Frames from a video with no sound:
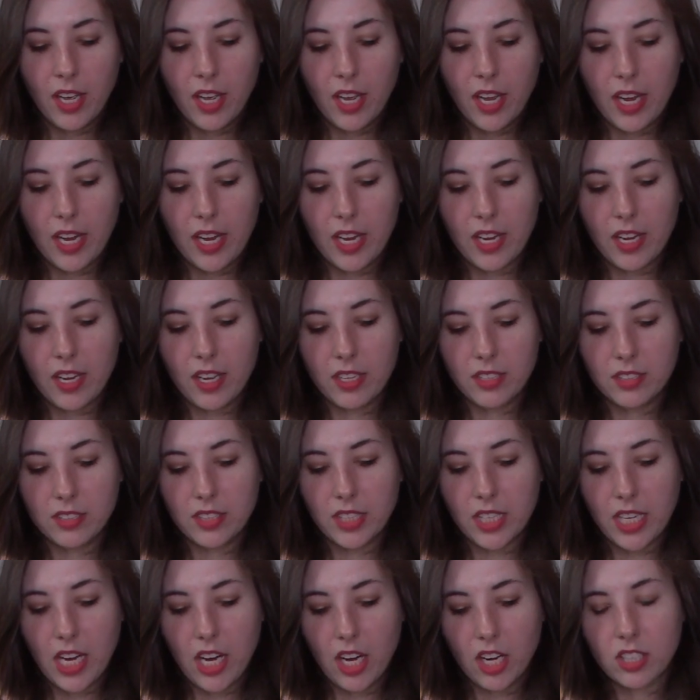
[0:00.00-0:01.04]
and
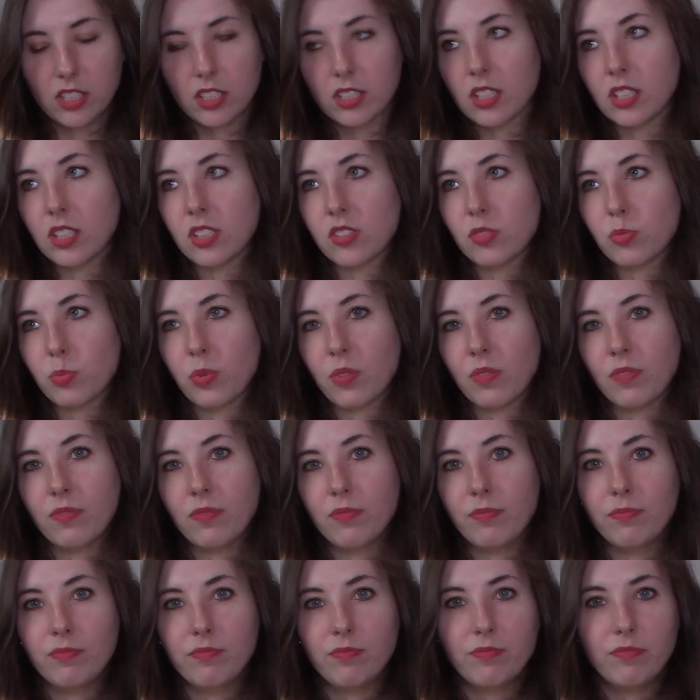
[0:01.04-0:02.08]
the characters
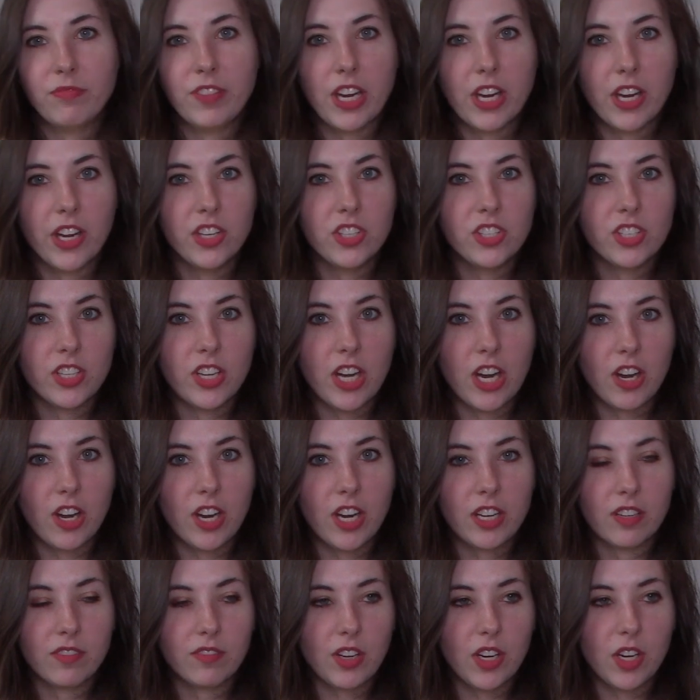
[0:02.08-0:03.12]
were very
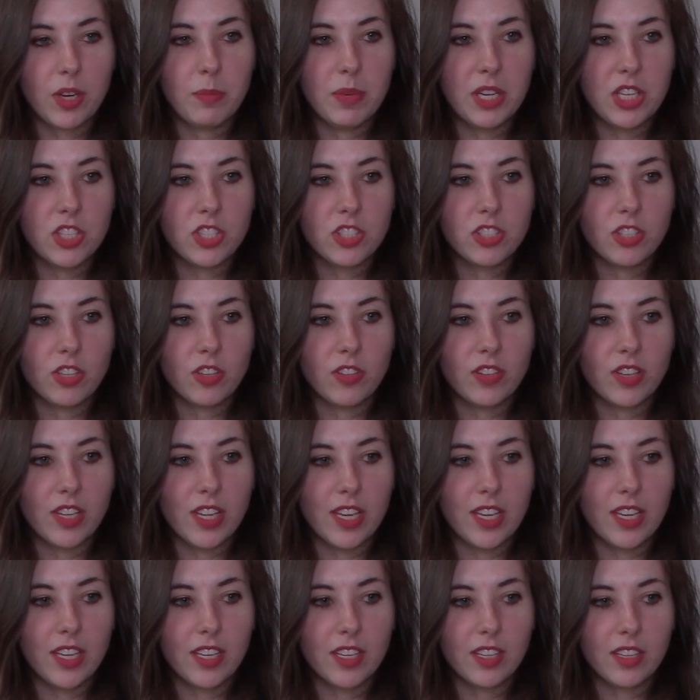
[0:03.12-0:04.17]
generic, very much so
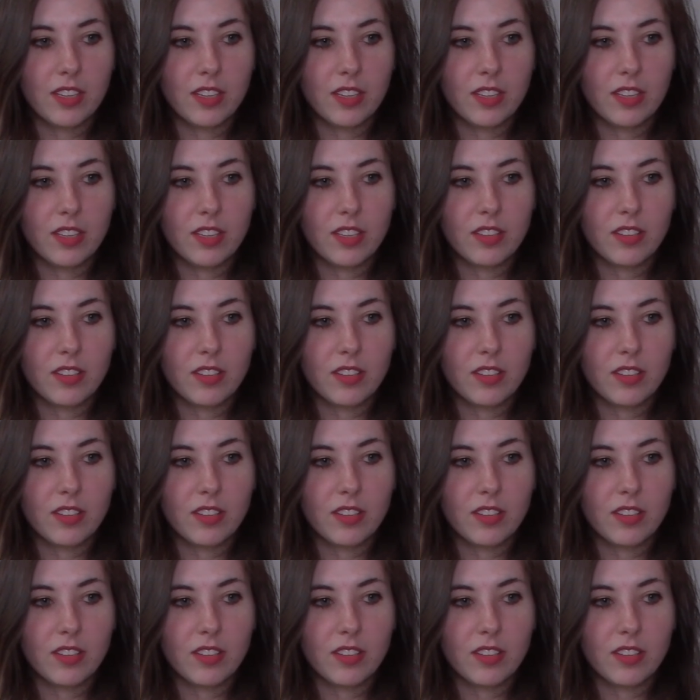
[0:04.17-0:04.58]
like